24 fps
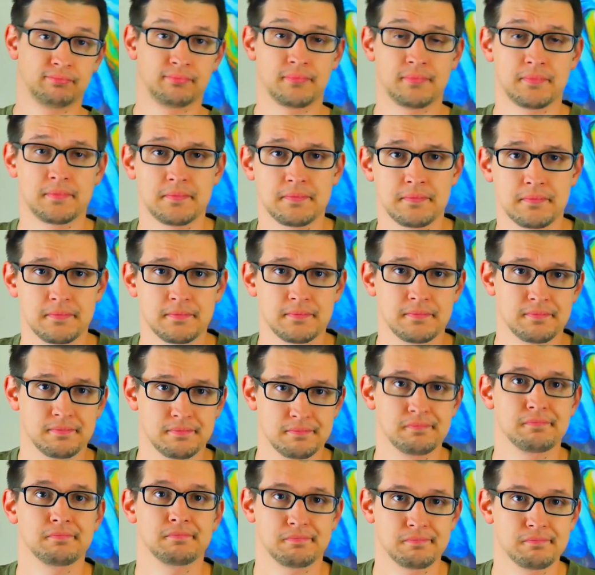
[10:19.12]

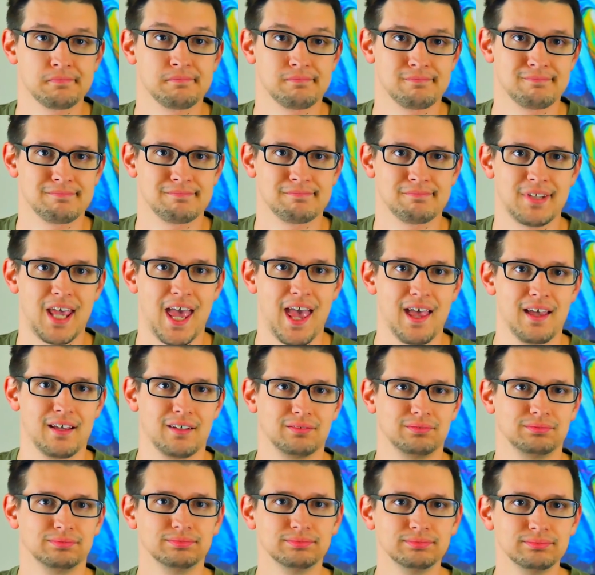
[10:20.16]

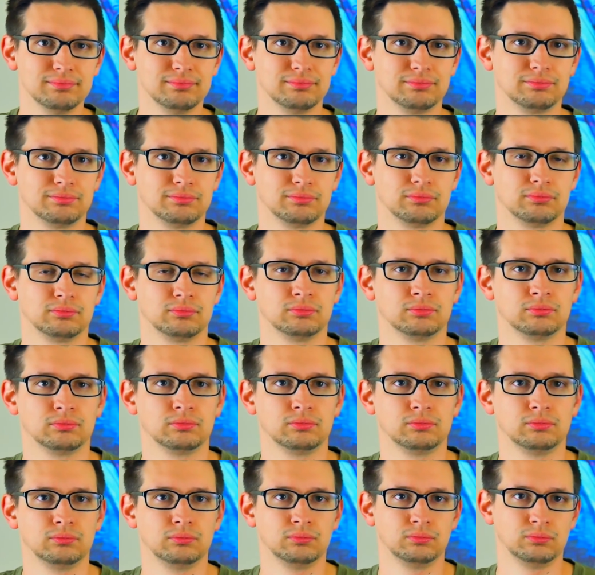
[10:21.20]

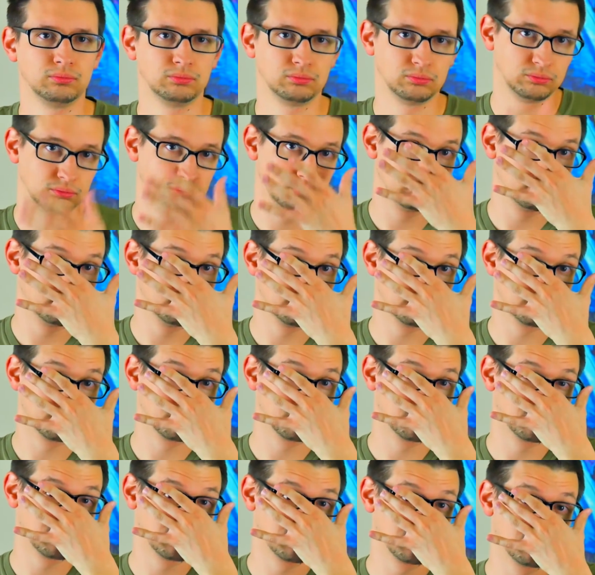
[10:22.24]

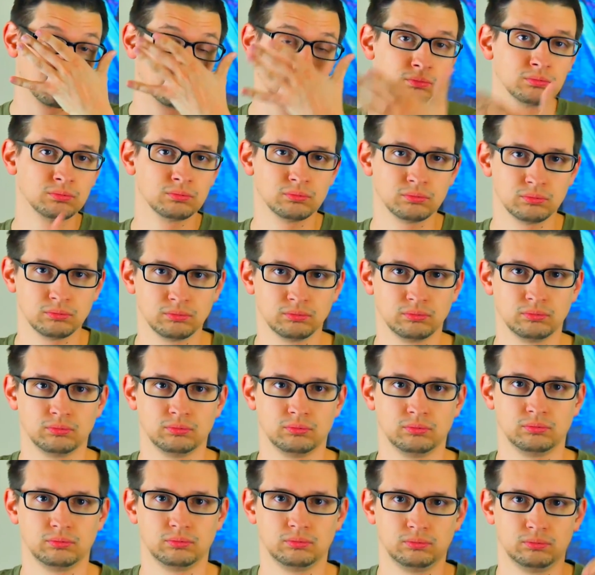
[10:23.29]

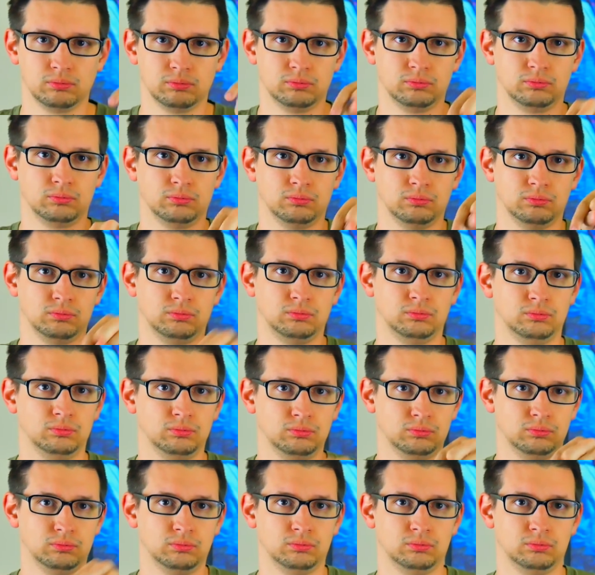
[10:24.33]
The person shown says nothing.